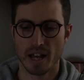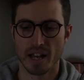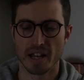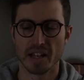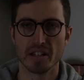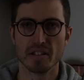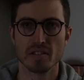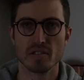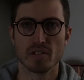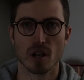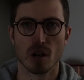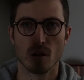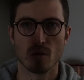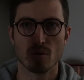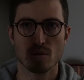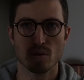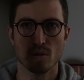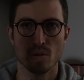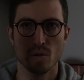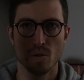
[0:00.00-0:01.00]
In
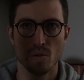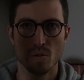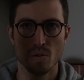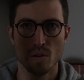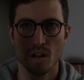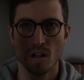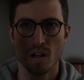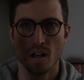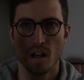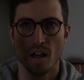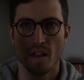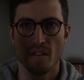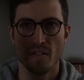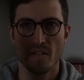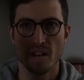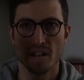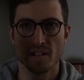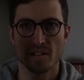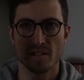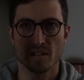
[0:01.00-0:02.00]
total,
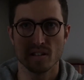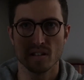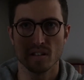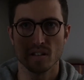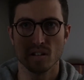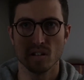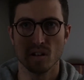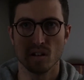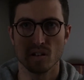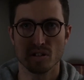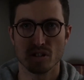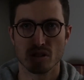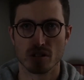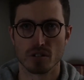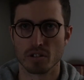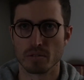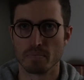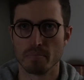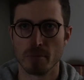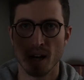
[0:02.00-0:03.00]
this can cost, you
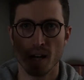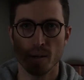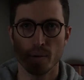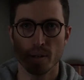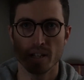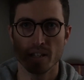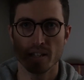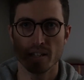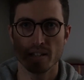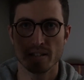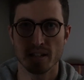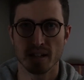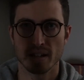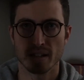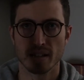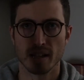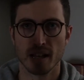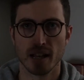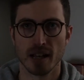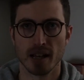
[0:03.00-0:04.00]
can buy one of these
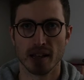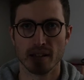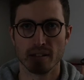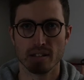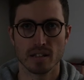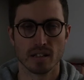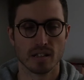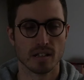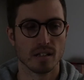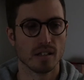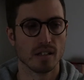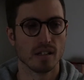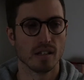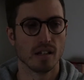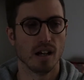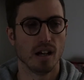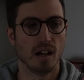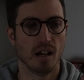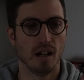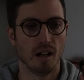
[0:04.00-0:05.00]
secondhand.
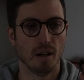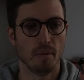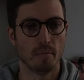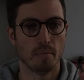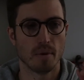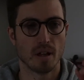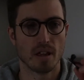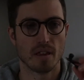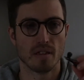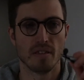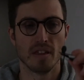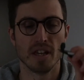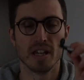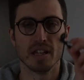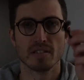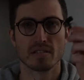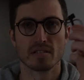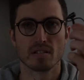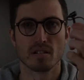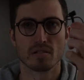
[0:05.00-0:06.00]

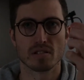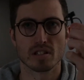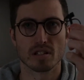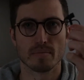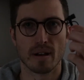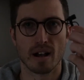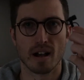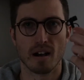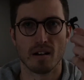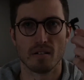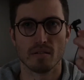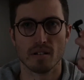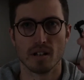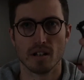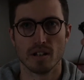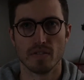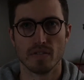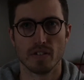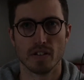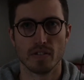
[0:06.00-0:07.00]
These cost about
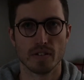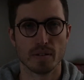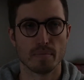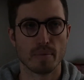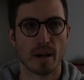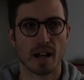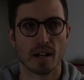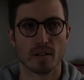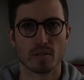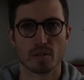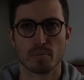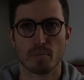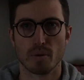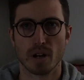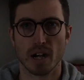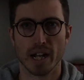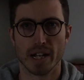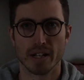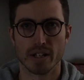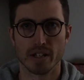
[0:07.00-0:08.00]
£50
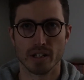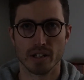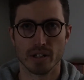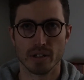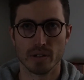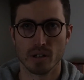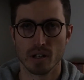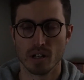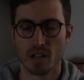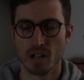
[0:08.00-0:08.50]
brand new.